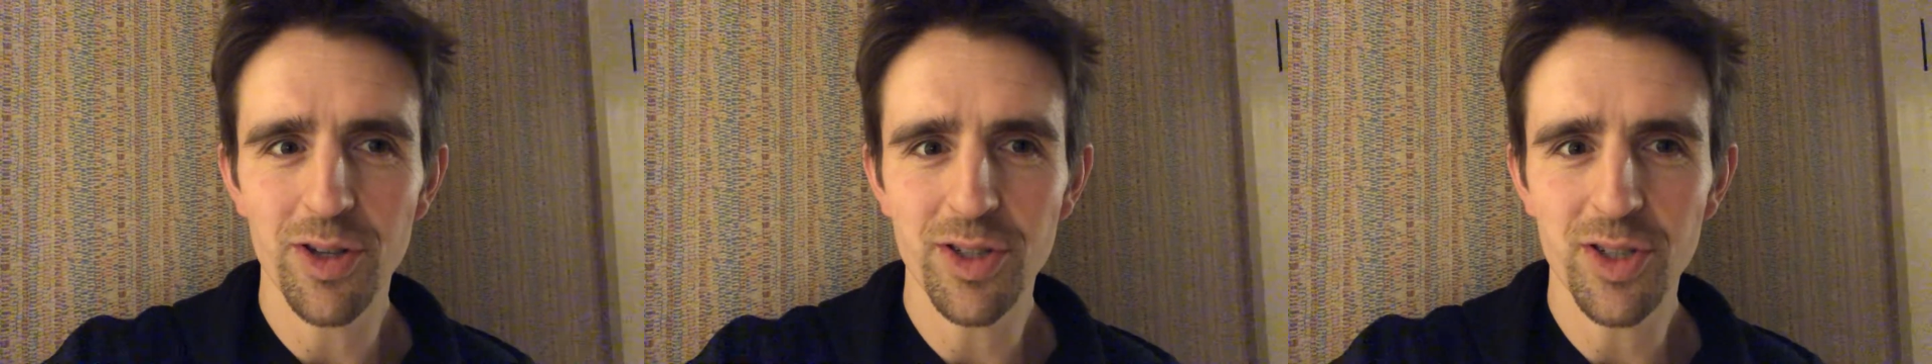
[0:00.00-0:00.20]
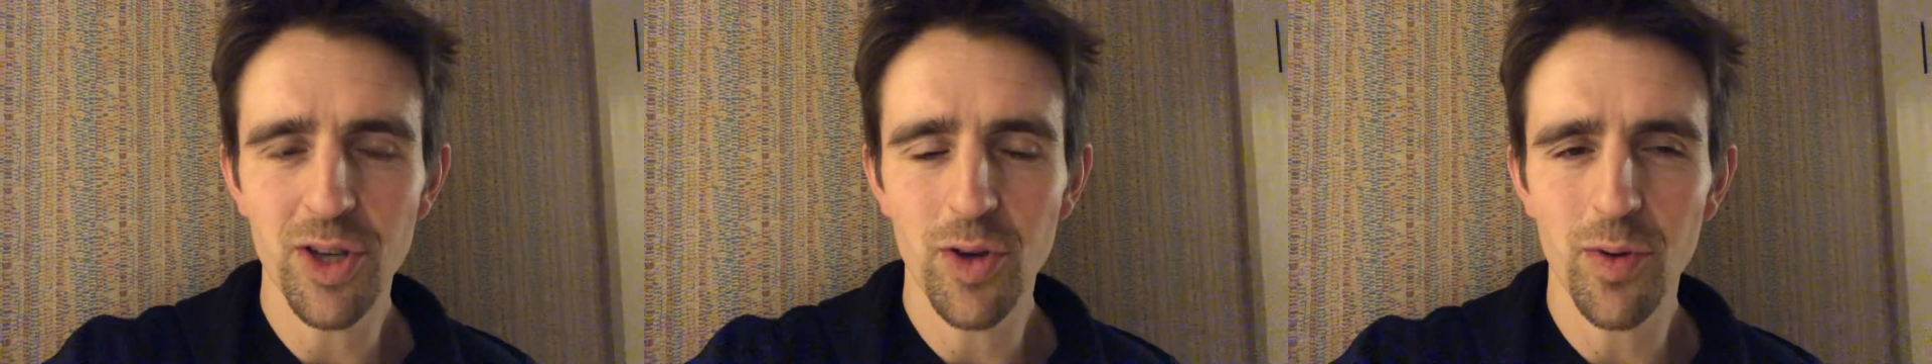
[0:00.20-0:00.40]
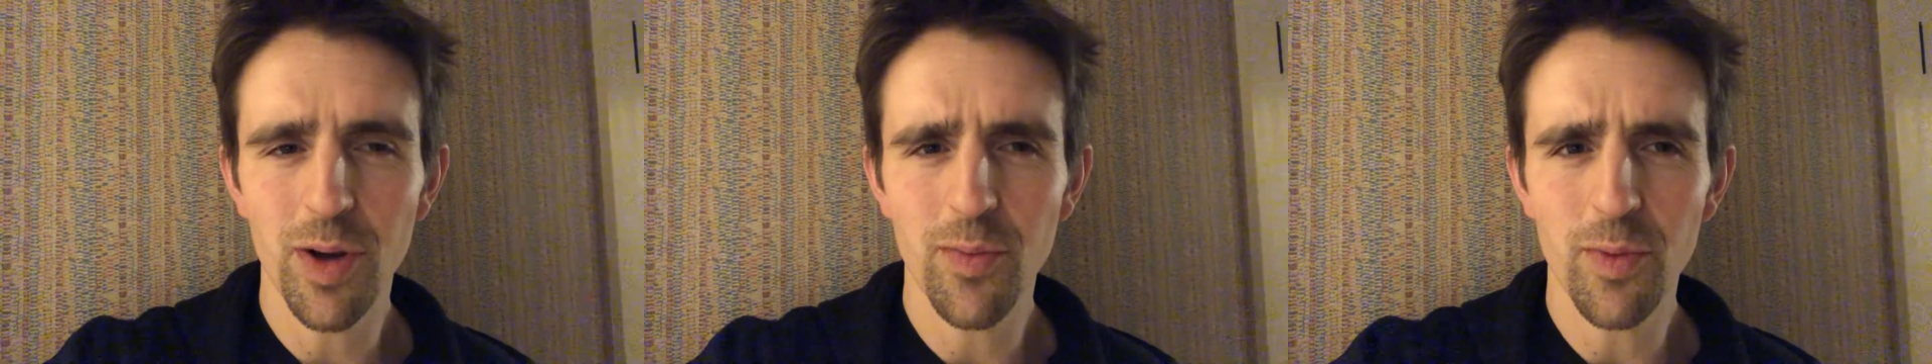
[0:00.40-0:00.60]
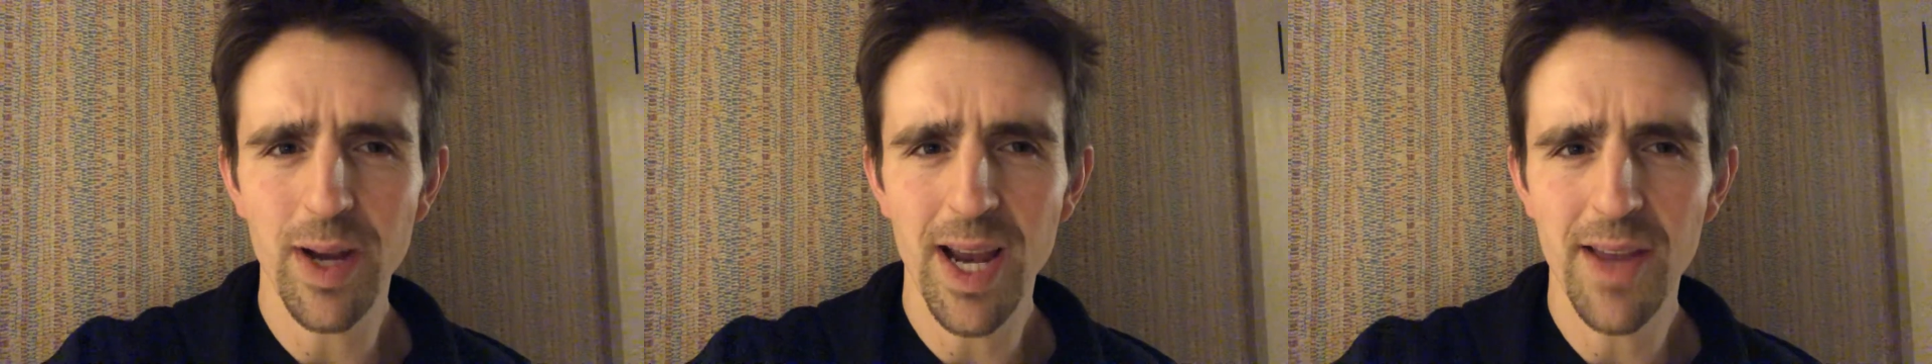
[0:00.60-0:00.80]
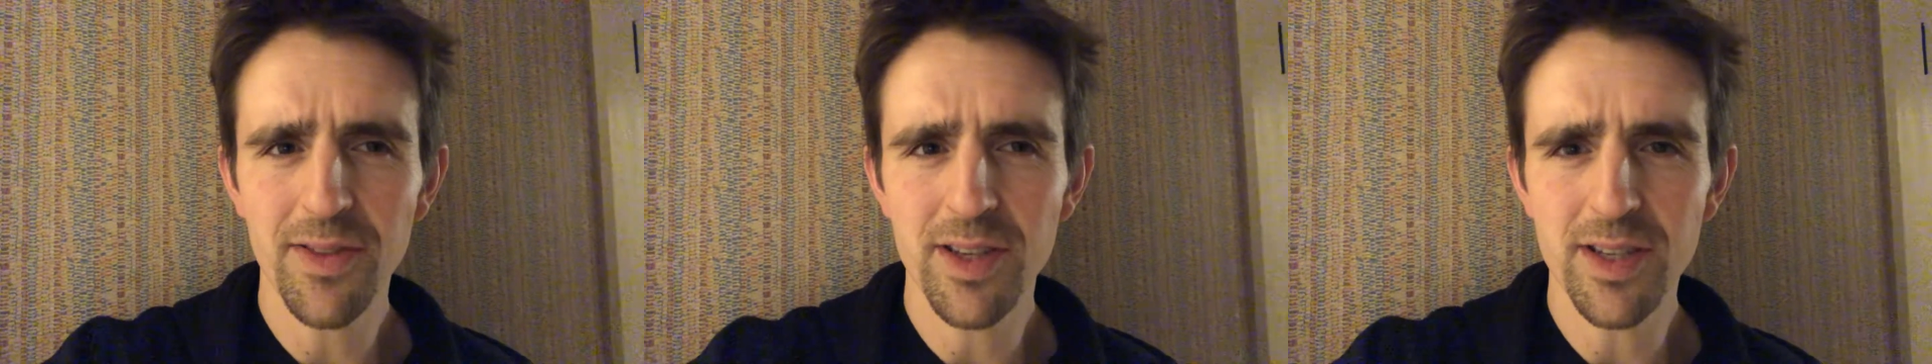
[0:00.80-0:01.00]
So we
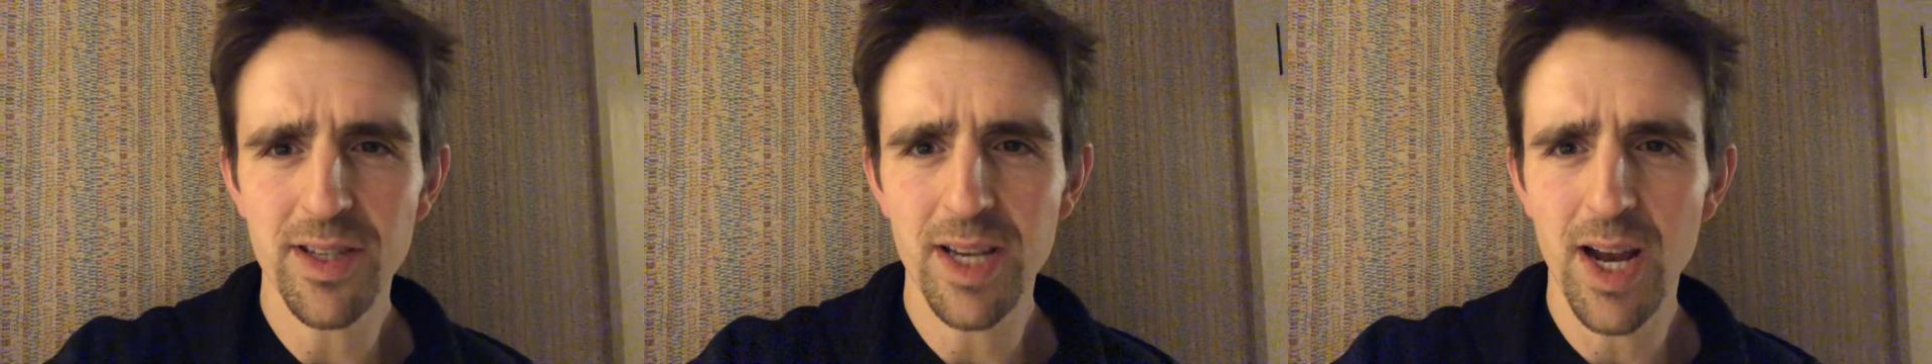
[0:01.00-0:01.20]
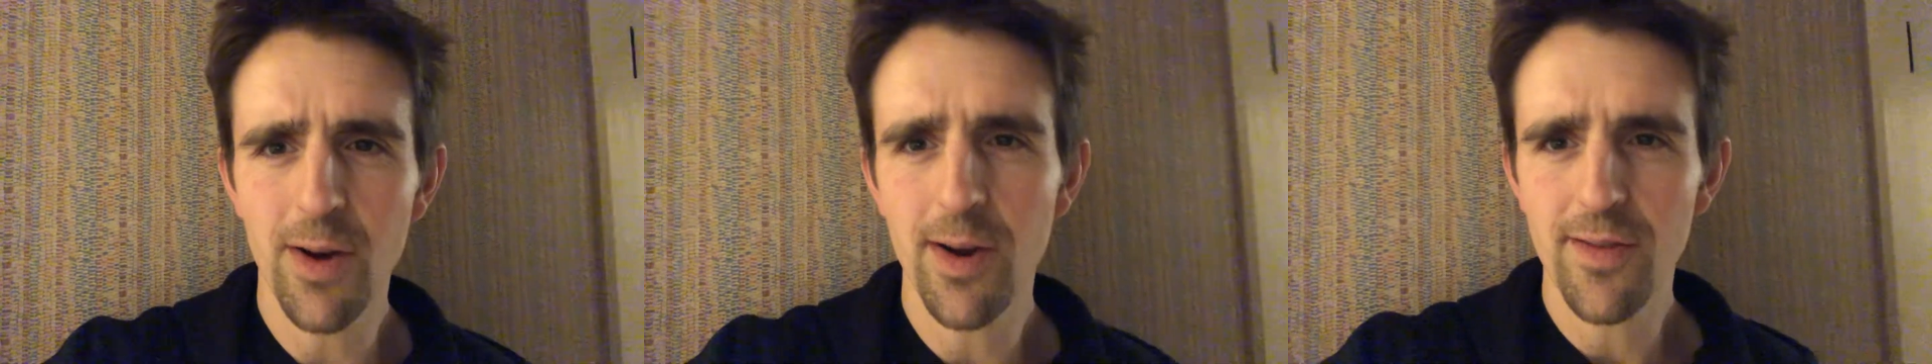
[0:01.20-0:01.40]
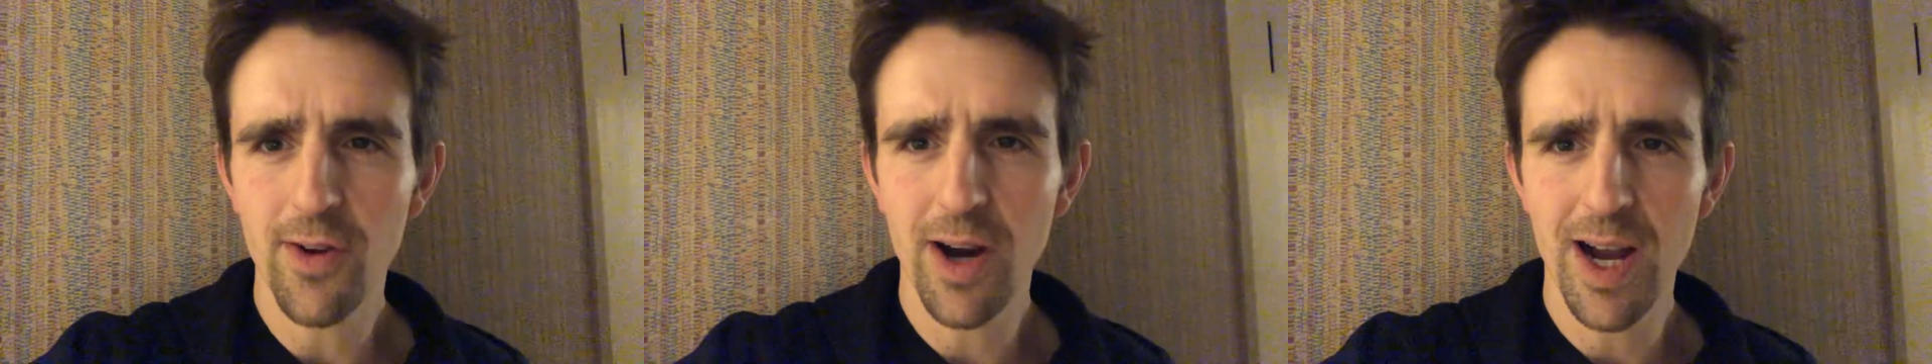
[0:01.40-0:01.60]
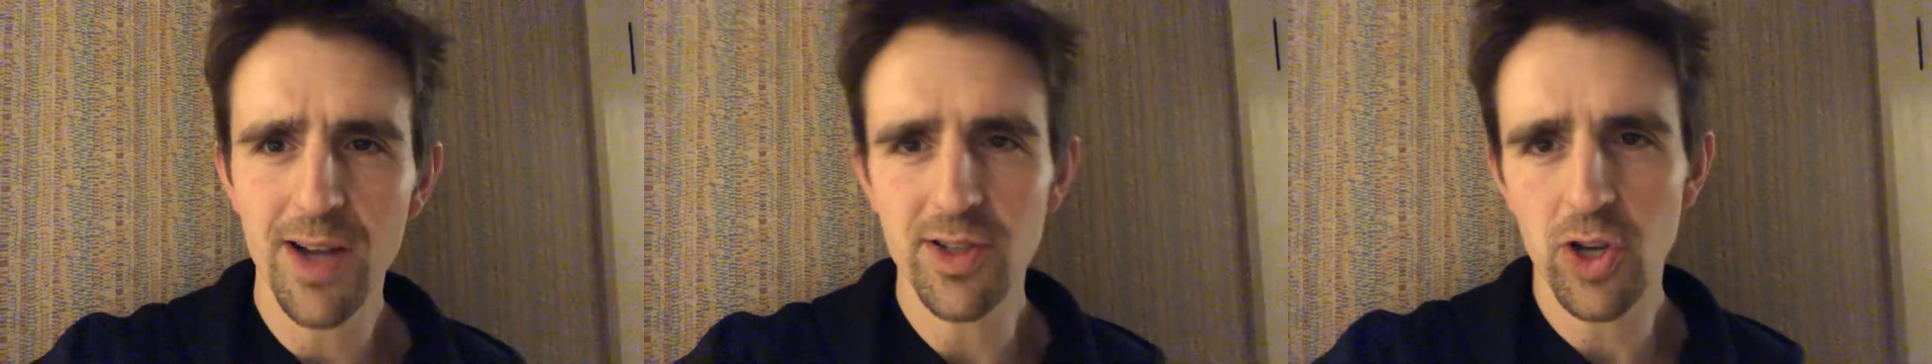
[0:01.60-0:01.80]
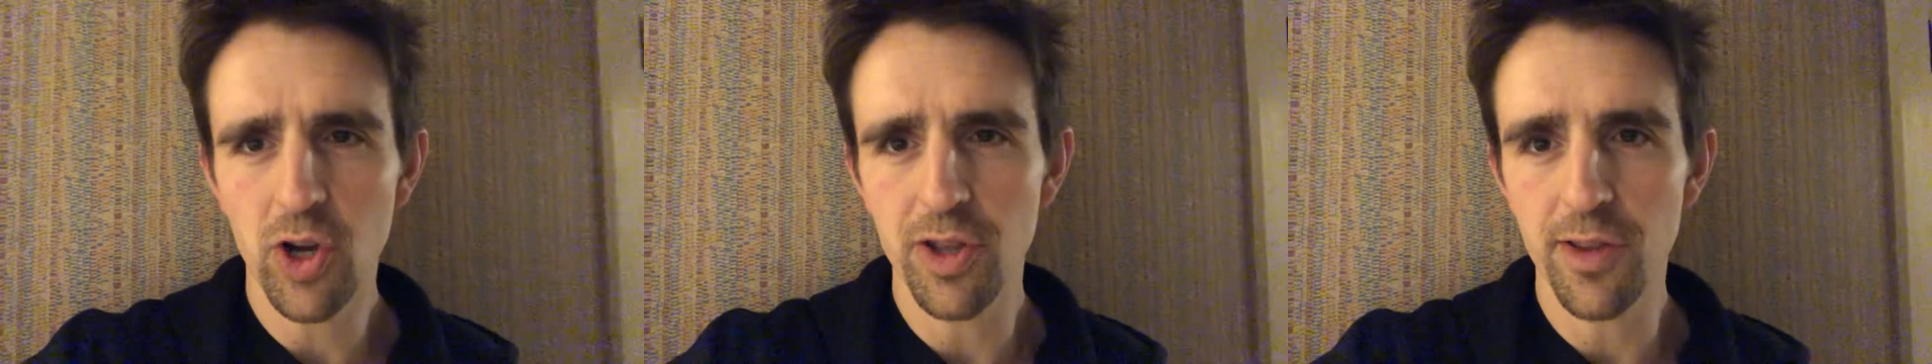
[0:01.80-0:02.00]
had this area of our house
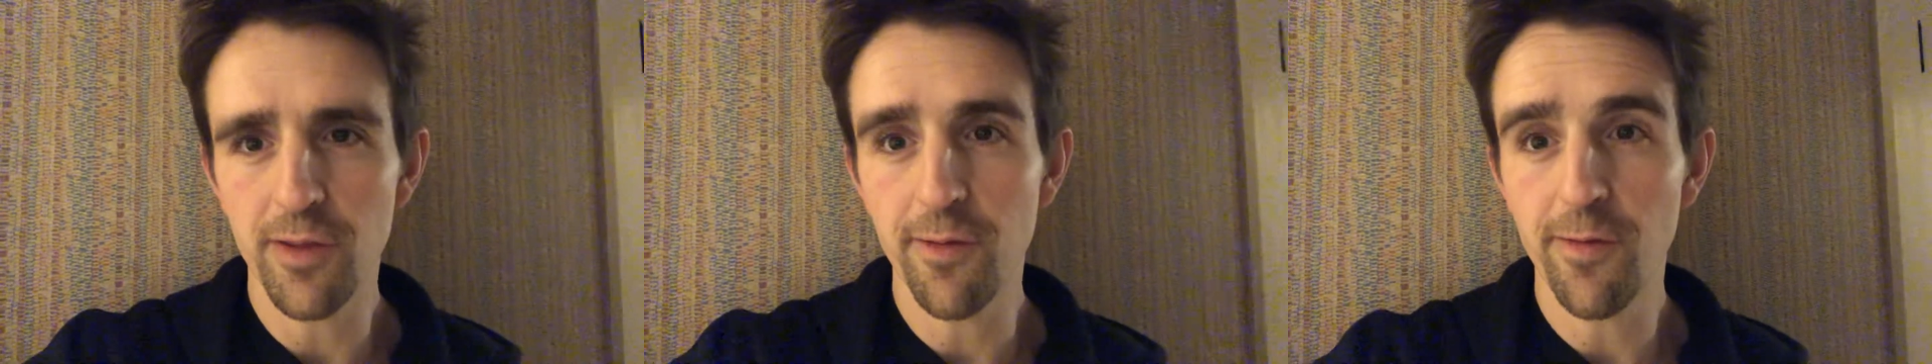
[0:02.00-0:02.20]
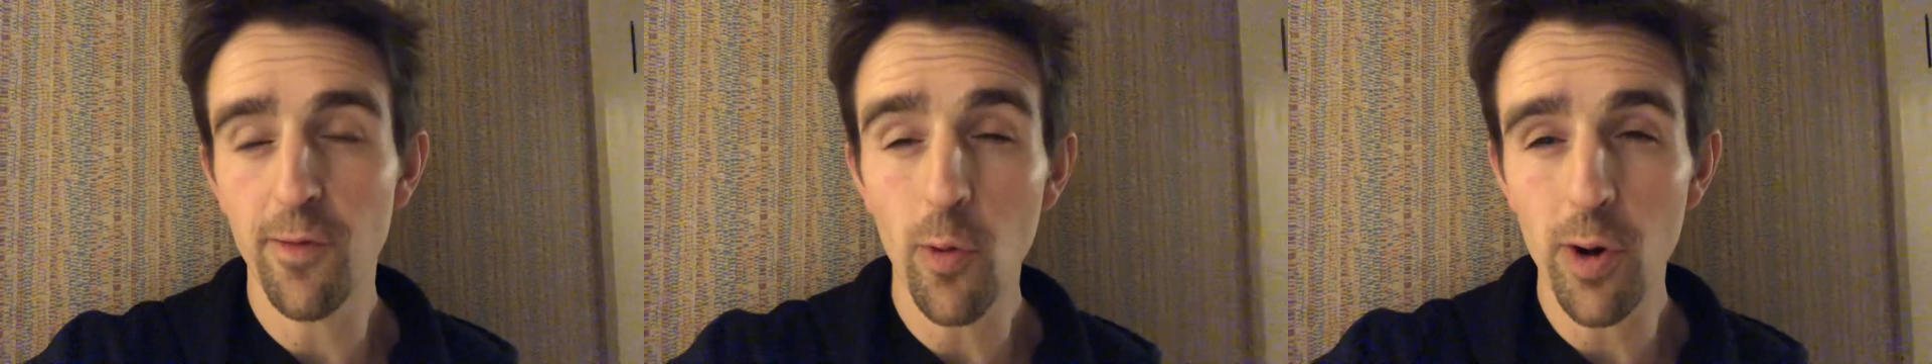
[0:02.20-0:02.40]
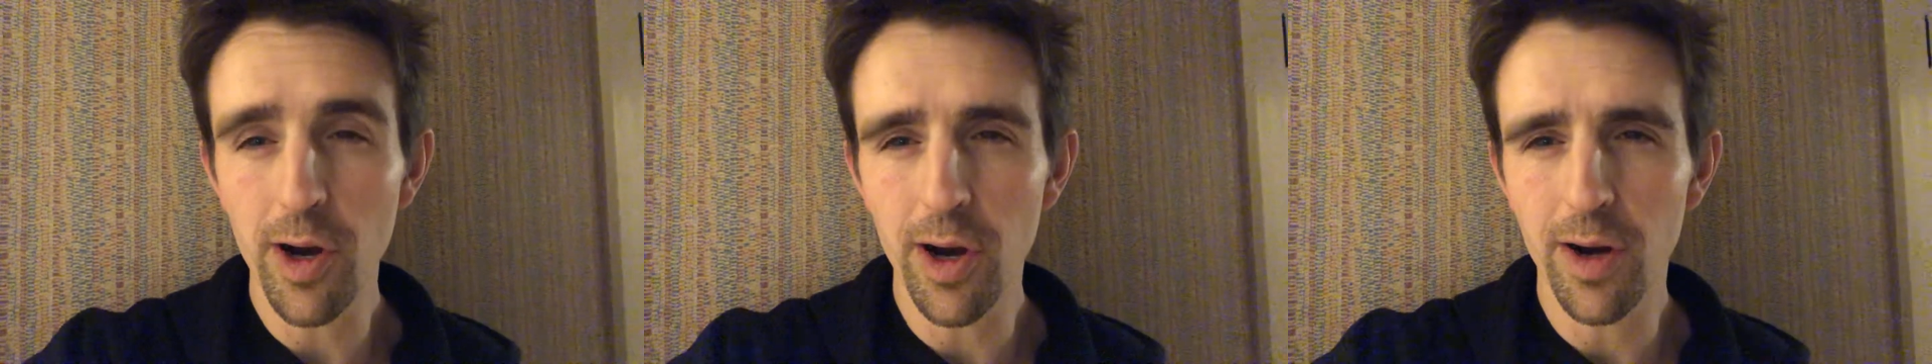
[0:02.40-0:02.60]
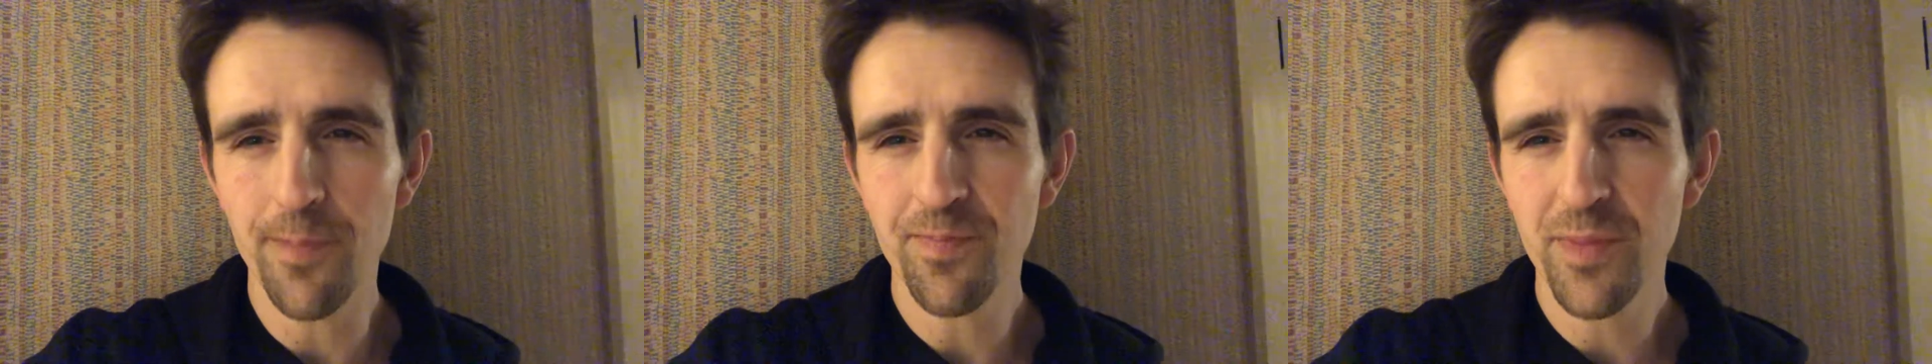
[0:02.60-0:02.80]
called the foyer.